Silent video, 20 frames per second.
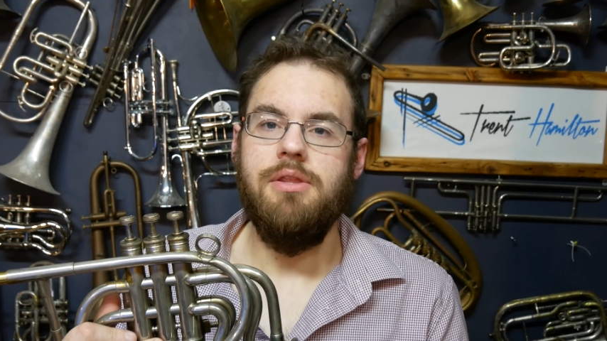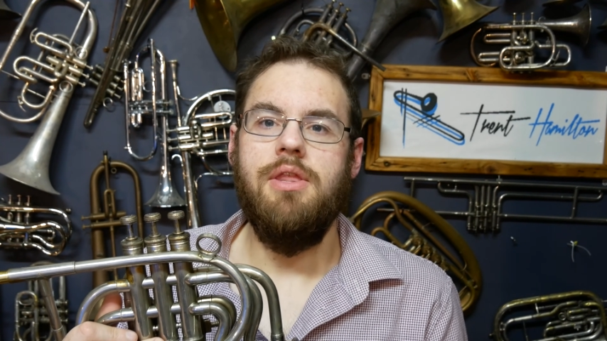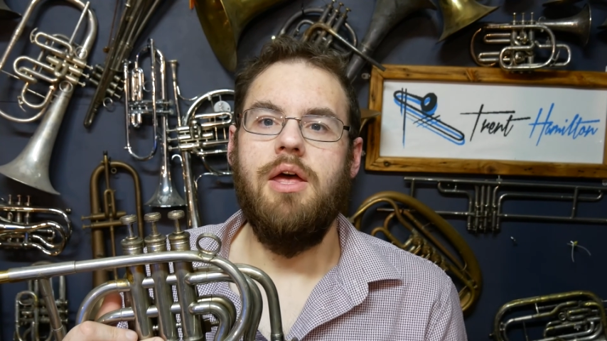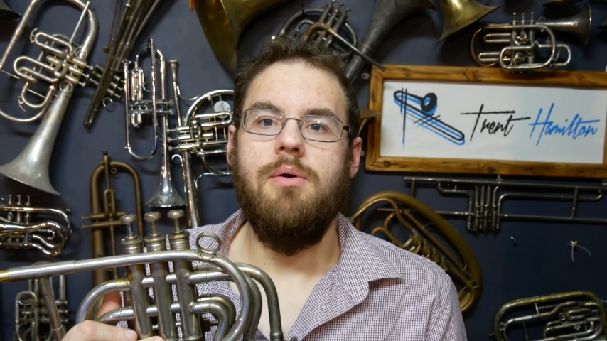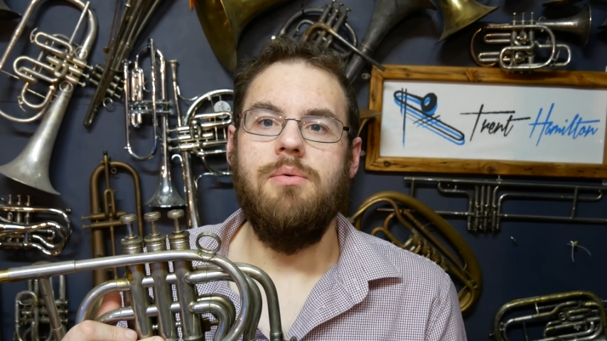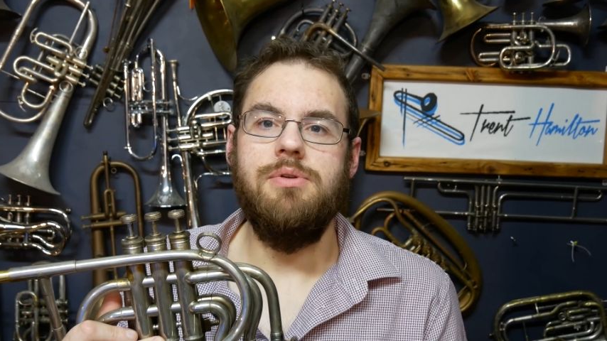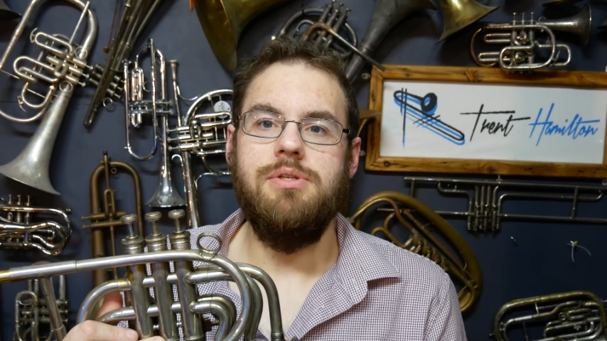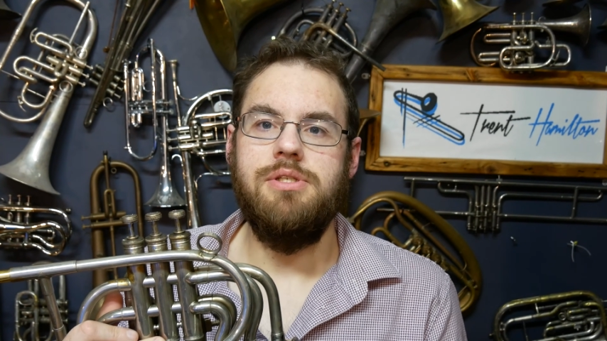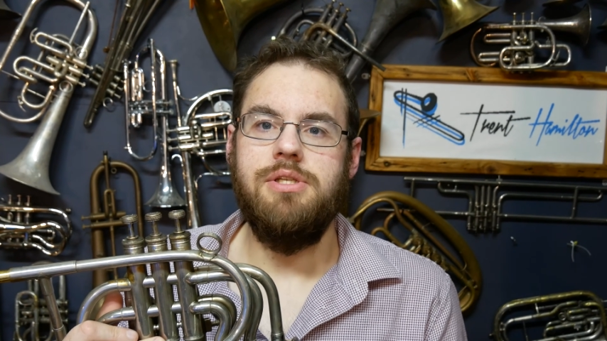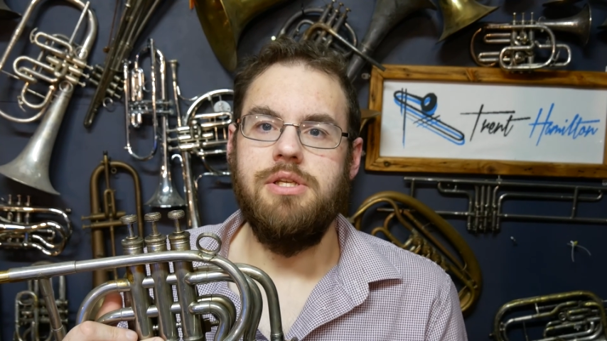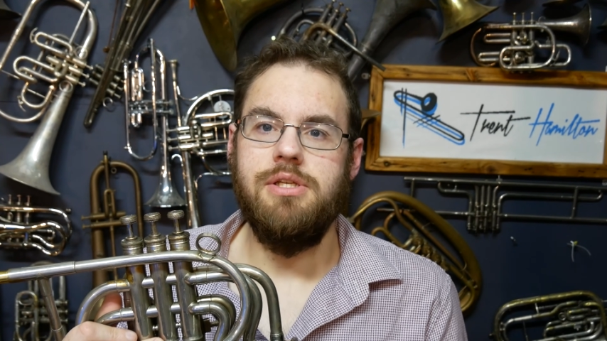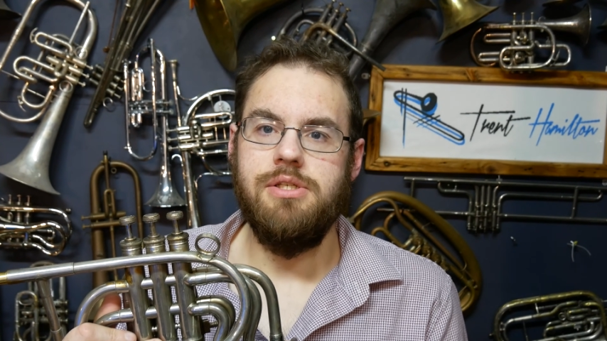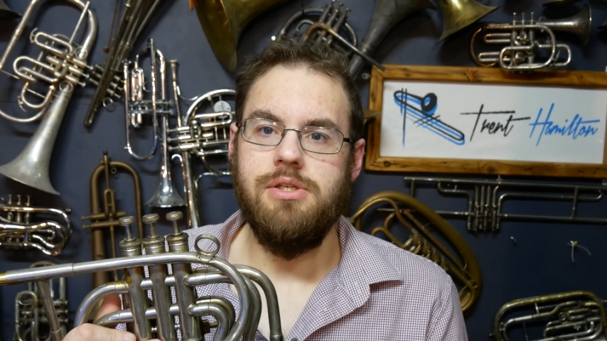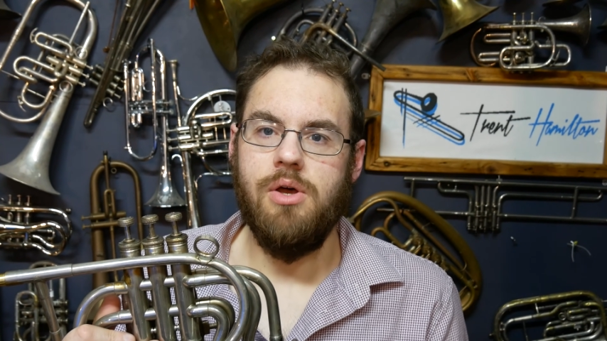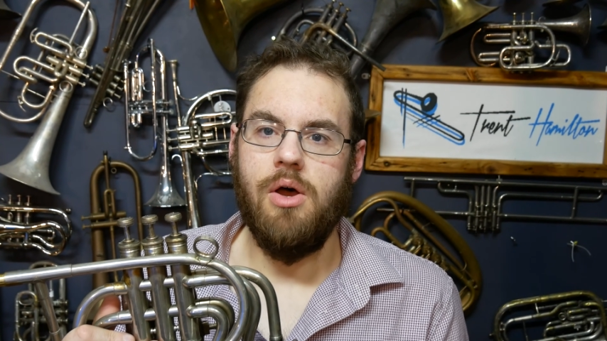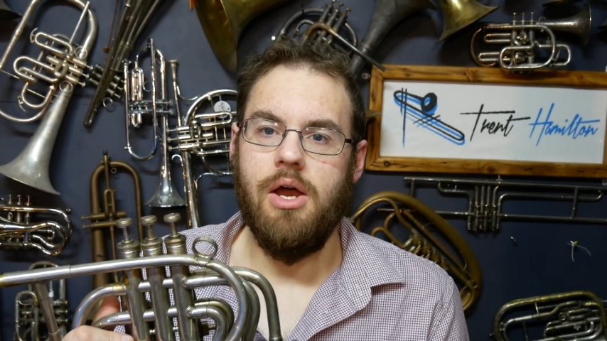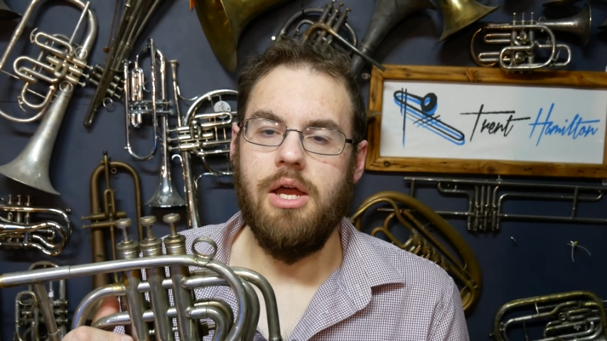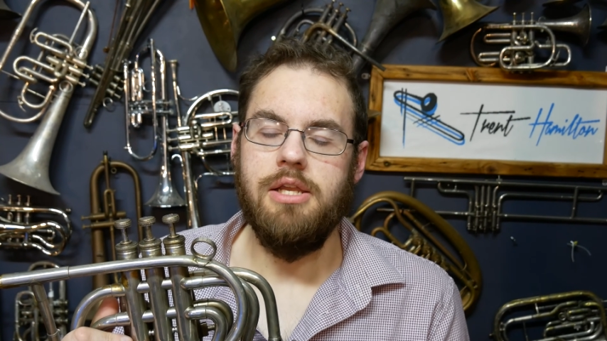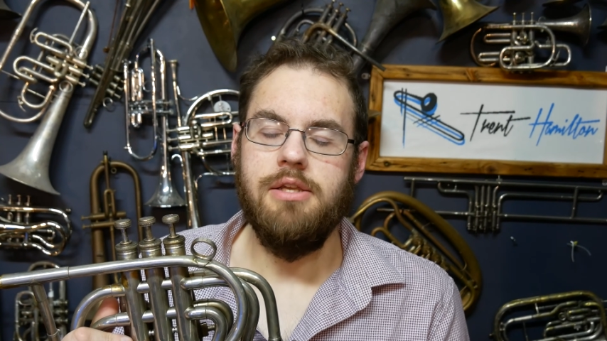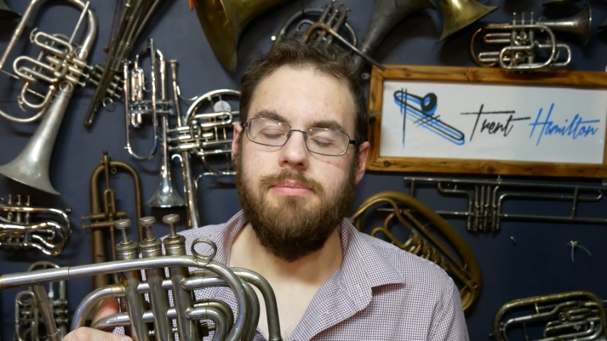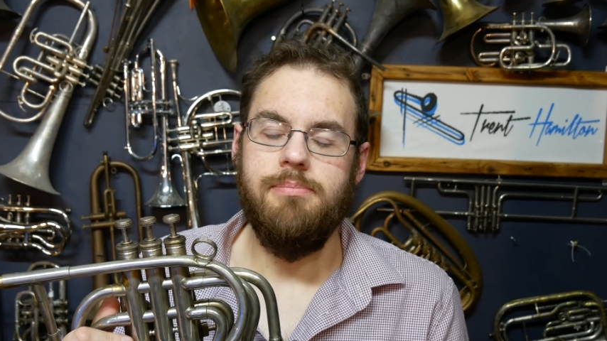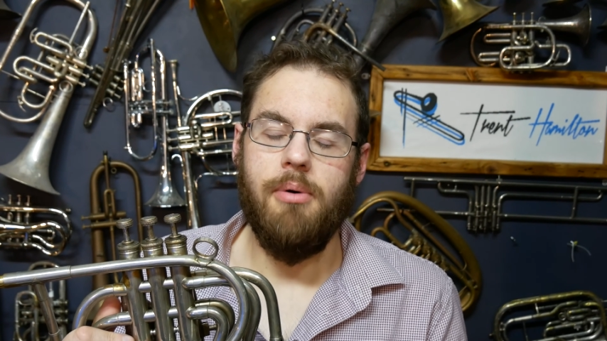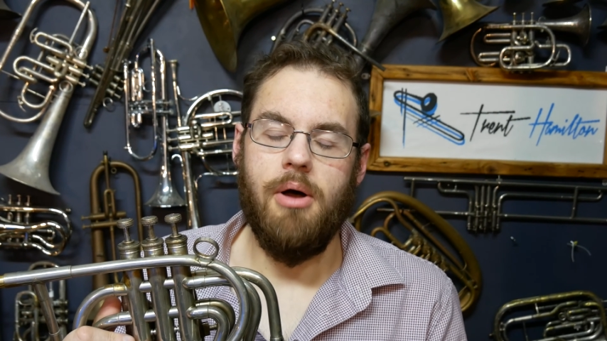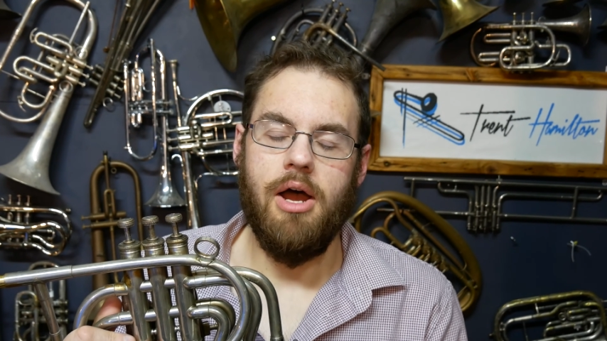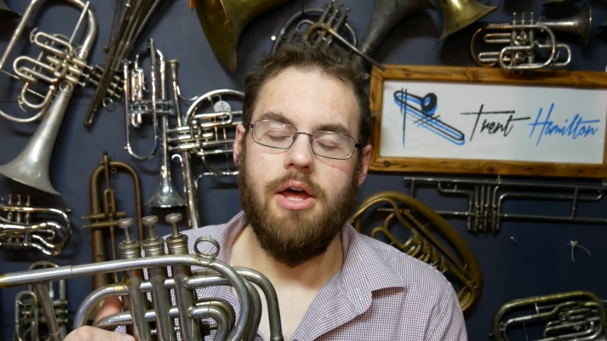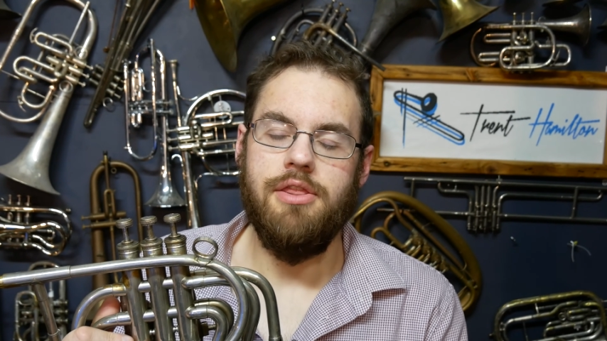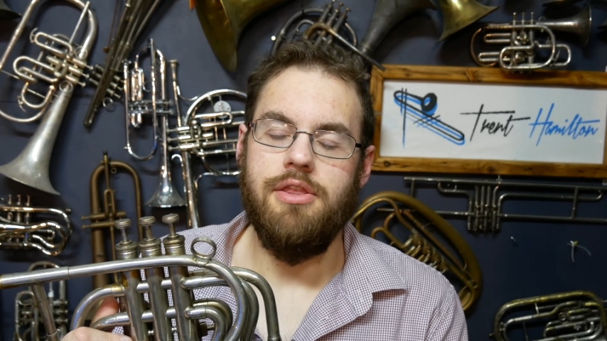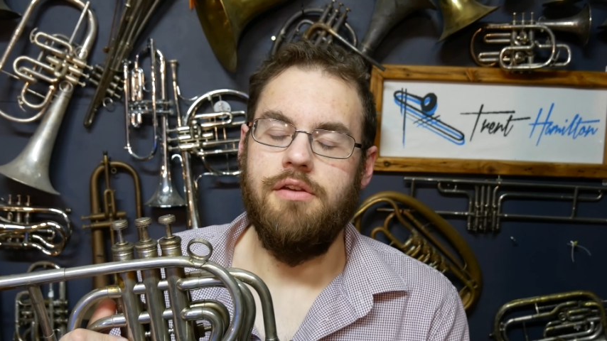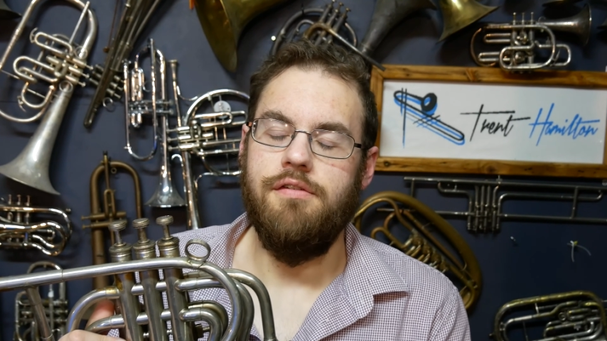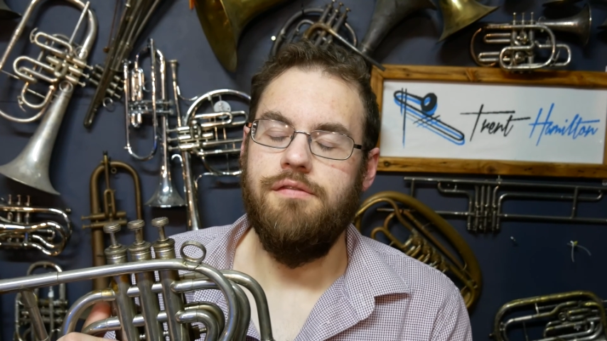that was designed by the